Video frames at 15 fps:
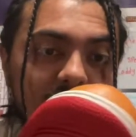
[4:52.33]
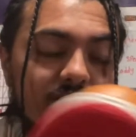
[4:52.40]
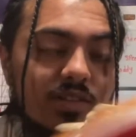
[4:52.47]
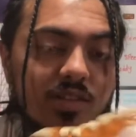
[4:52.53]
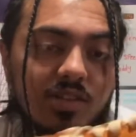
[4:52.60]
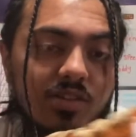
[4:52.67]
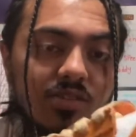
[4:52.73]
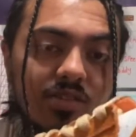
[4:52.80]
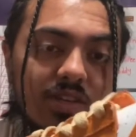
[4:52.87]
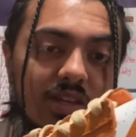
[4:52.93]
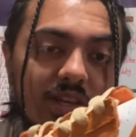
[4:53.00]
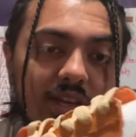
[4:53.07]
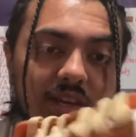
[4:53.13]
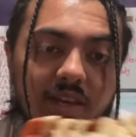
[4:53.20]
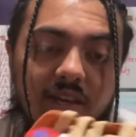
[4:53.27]
So literally,
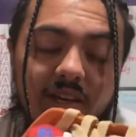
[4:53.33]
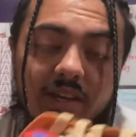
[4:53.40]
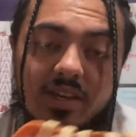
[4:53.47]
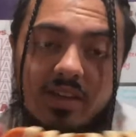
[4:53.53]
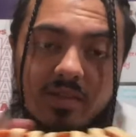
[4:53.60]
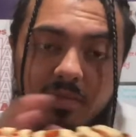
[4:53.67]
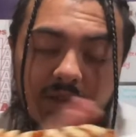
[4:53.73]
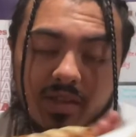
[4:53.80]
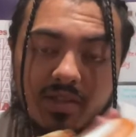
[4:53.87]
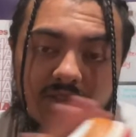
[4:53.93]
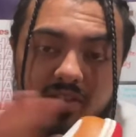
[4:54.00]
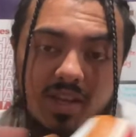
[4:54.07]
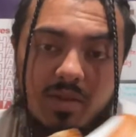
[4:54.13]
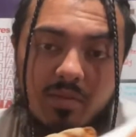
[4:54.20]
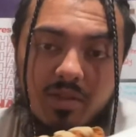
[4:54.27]
it could be the
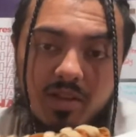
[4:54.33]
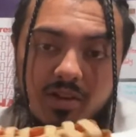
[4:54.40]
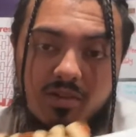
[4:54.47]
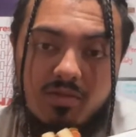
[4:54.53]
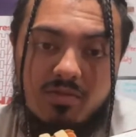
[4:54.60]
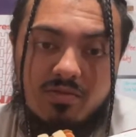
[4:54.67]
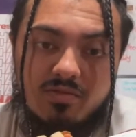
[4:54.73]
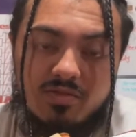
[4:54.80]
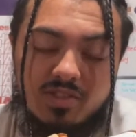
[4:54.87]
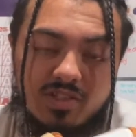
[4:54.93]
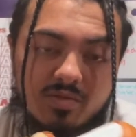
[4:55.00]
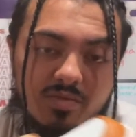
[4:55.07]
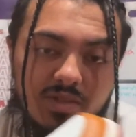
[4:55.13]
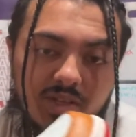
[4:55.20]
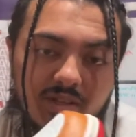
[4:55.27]
same low.
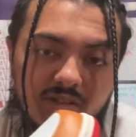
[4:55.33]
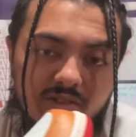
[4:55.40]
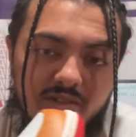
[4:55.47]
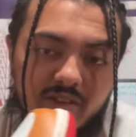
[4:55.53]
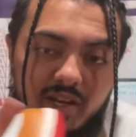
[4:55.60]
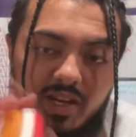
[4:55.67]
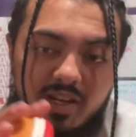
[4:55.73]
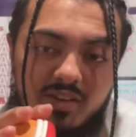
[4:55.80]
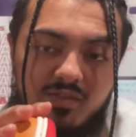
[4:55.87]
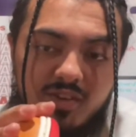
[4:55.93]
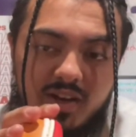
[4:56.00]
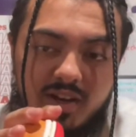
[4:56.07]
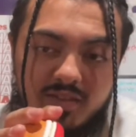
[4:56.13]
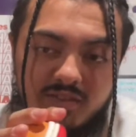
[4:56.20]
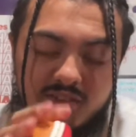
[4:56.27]
Some dunks are
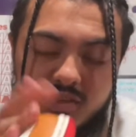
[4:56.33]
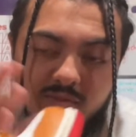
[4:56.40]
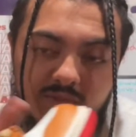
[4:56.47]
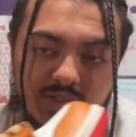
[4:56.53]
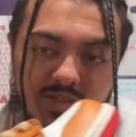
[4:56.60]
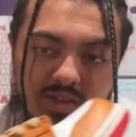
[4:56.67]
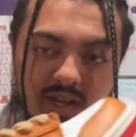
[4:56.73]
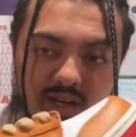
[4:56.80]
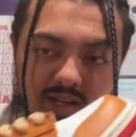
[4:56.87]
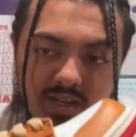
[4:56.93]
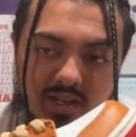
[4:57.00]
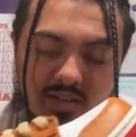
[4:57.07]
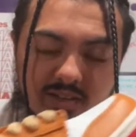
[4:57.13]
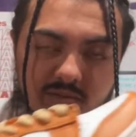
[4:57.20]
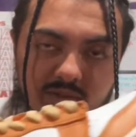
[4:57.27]
85, some is
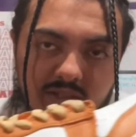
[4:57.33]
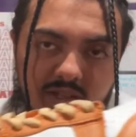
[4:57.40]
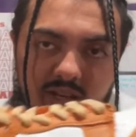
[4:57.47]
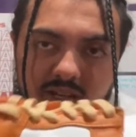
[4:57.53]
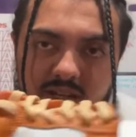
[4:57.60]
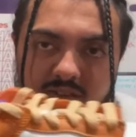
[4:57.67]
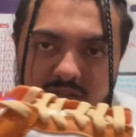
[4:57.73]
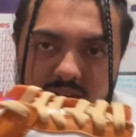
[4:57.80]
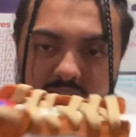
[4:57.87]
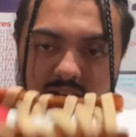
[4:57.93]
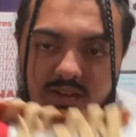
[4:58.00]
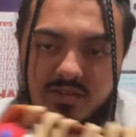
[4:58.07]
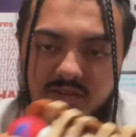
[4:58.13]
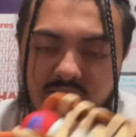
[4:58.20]
90, some is 95.